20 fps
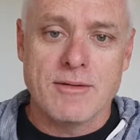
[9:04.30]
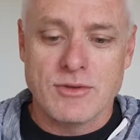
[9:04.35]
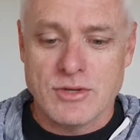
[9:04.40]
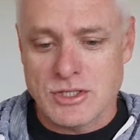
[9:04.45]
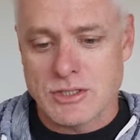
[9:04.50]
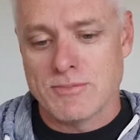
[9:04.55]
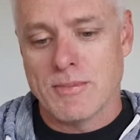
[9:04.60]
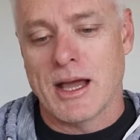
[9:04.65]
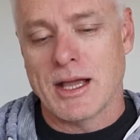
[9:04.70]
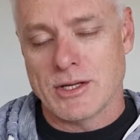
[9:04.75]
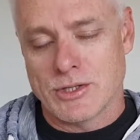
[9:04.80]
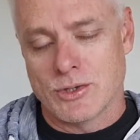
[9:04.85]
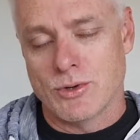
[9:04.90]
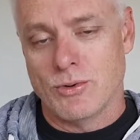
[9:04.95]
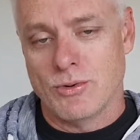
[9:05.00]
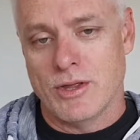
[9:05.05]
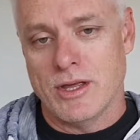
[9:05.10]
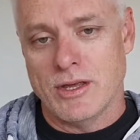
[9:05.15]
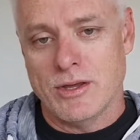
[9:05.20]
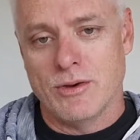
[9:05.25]
just make
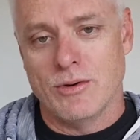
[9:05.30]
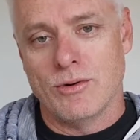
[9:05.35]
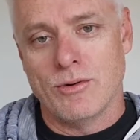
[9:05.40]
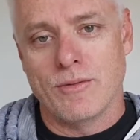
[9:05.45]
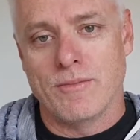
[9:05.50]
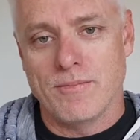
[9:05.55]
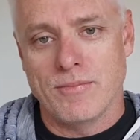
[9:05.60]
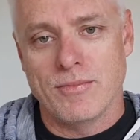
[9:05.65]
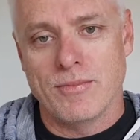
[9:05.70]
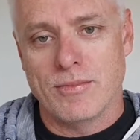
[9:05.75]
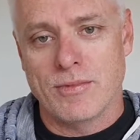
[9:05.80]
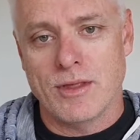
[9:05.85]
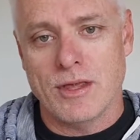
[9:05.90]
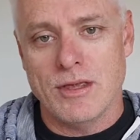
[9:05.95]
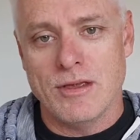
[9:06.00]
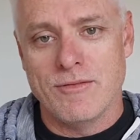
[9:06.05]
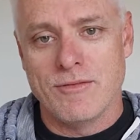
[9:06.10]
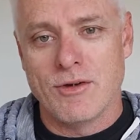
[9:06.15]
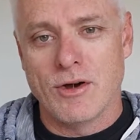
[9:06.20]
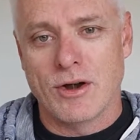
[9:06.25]
sure that
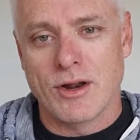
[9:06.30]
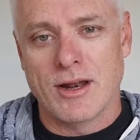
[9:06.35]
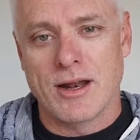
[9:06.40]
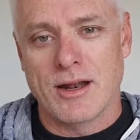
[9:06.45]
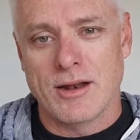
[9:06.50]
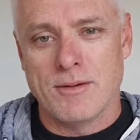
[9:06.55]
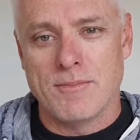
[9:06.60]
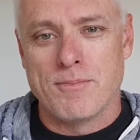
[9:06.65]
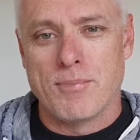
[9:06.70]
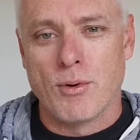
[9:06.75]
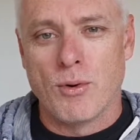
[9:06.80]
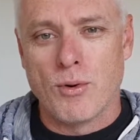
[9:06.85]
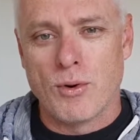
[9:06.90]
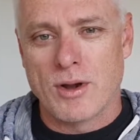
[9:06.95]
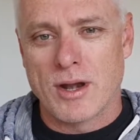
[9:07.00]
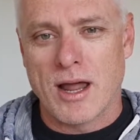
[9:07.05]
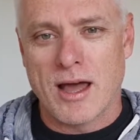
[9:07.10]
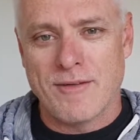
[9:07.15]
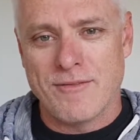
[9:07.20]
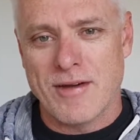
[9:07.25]
you've got it at a broad
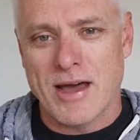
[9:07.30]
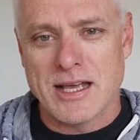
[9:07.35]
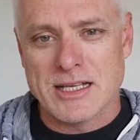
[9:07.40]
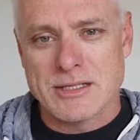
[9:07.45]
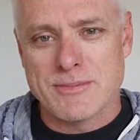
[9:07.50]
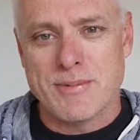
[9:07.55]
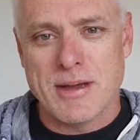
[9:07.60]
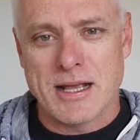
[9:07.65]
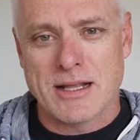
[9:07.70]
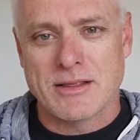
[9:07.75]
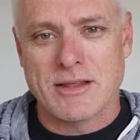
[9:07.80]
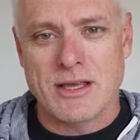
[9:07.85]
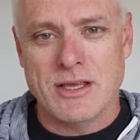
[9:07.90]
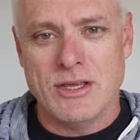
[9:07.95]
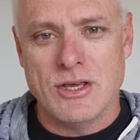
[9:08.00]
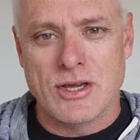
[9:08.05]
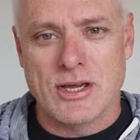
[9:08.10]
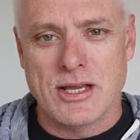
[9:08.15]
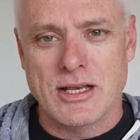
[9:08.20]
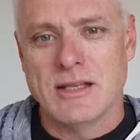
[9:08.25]
enough aspect that
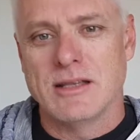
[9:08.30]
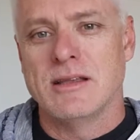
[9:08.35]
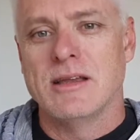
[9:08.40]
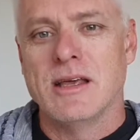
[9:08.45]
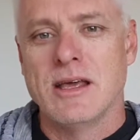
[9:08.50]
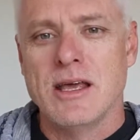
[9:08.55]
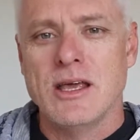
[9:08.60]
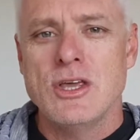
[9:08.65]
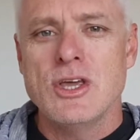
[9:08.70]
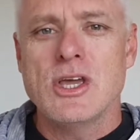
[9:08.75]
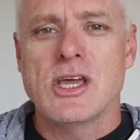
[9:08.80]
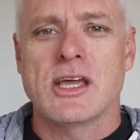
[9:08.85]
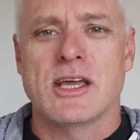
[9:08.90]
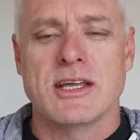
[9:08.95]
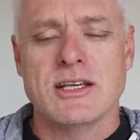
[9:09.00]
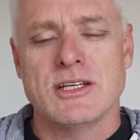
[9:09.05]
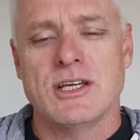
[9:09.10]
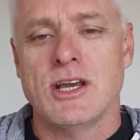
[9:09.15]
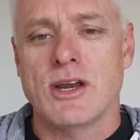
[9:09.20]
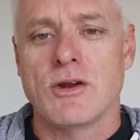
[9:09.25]
you can
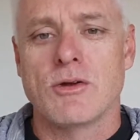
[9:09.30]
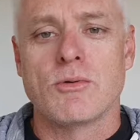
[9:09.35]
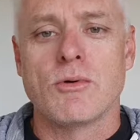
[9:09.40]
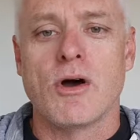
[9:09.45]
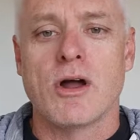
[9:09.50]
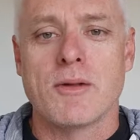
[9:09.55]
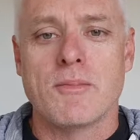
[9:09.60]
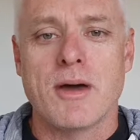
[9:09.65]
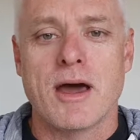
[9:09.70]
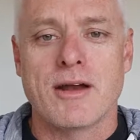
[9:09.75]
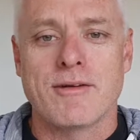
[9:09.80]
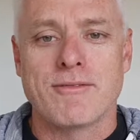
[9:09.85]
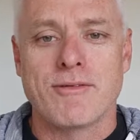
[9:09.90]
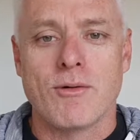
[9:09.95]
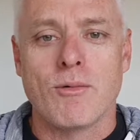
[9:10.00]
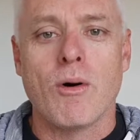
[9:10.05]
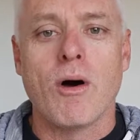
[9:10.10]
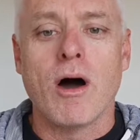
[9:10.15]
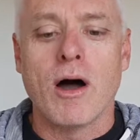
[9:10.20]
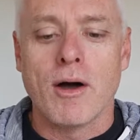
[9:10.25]
continue to write about it for
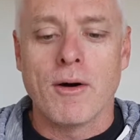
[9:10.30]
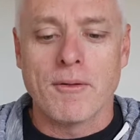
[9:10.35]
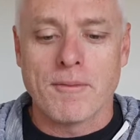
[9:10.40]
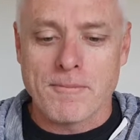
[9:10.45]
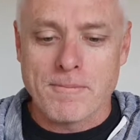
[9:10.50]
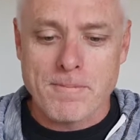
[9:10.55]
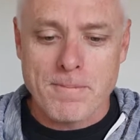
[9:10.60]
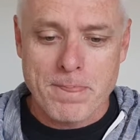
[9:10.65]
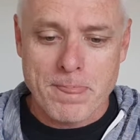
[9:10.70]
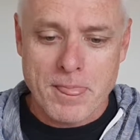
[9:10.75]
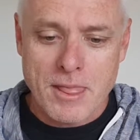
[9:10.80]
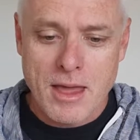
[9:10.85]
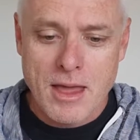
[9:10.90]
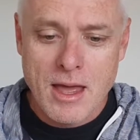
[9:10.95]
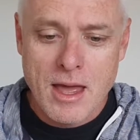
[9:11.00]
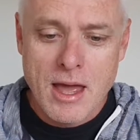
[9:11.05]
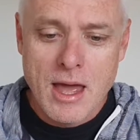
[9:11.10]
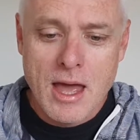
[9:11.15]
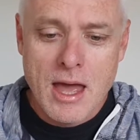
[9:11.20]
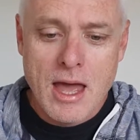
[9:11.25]
a while.
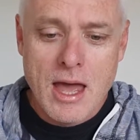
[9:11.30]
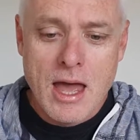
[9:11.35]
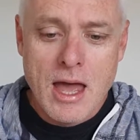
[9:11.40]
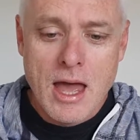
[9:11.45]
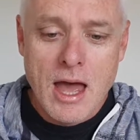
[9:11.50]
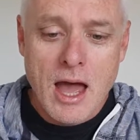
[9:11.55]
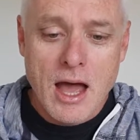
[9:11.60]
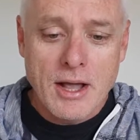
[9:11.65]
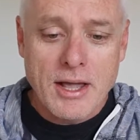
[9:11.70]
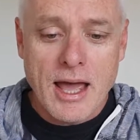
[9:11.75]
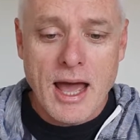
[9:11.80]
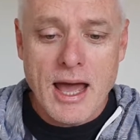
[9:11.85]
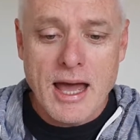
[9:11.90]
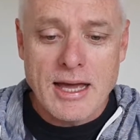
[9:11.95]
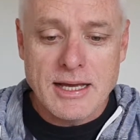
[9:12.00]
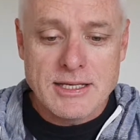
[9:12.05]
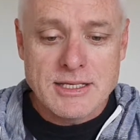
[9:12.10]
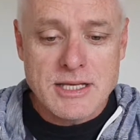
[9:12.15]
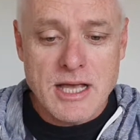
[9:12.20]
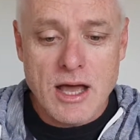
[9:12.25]

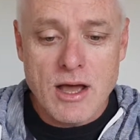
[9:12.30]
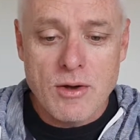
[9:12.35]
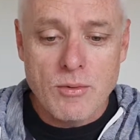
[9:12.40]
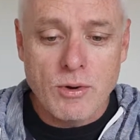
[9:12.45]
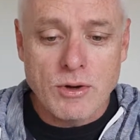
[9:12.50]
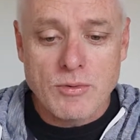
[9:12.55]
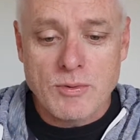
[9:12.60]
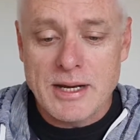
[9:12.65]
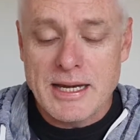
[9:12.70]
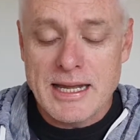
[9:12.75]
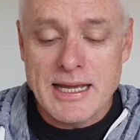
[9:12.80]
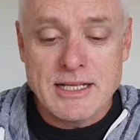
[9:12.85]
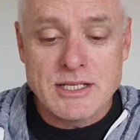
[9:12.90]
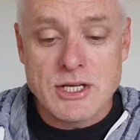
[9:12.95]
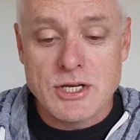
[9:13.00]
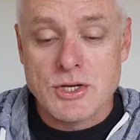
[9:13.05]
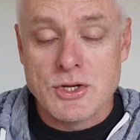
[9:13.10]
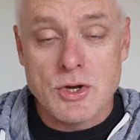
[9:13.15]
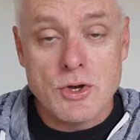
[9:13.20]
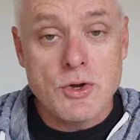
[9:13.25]
Okay, so what do we need
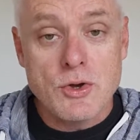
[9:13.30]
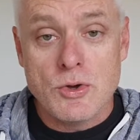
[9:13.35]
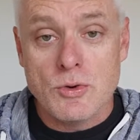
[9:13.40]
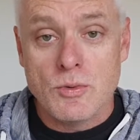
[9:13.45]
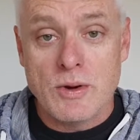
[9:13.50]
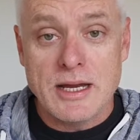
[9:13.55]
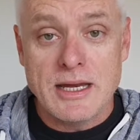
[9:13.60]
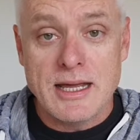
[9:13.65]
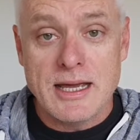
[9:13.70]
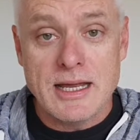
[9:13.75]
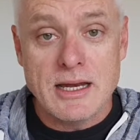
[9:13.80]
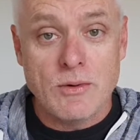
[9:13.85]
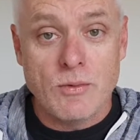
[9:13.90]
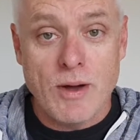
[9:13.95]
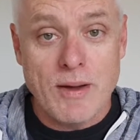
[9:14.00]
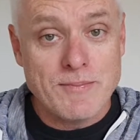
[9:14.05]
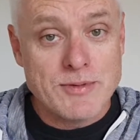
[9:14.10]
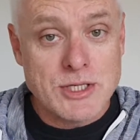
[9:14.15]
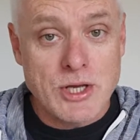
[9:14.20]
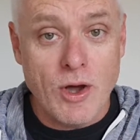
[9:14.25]
to do? We need a
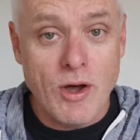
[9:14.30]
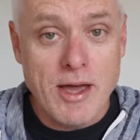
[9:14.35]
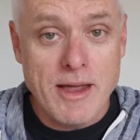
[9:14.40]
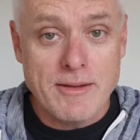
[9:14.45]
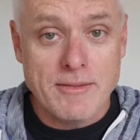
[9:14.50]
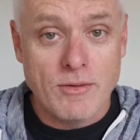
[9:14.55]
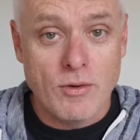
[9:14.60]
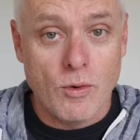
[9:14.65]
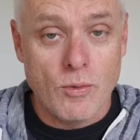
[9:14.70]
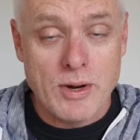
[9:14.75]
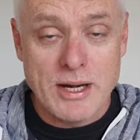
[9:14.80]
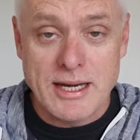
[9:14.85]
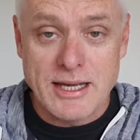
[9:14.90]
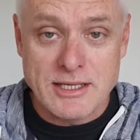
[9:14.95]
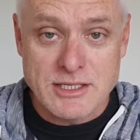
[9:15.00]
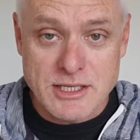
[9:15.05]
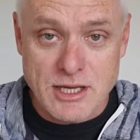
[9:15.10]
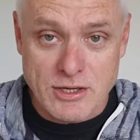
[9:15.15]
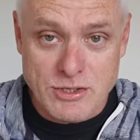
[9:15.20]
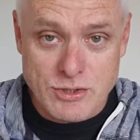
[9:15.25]
website, or we
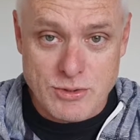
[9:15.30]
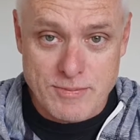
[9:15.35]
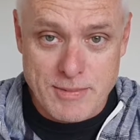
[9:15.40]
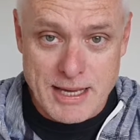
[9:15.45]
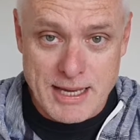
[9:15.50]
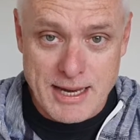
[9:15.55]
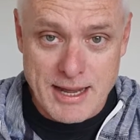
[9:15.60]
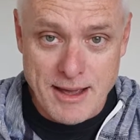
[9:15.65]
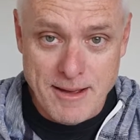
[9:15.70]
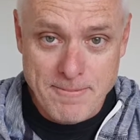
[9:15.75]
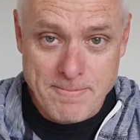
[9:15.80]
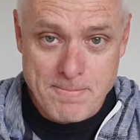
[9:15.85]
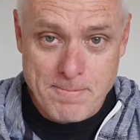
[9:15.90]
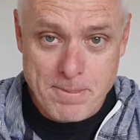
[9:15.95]
need social media.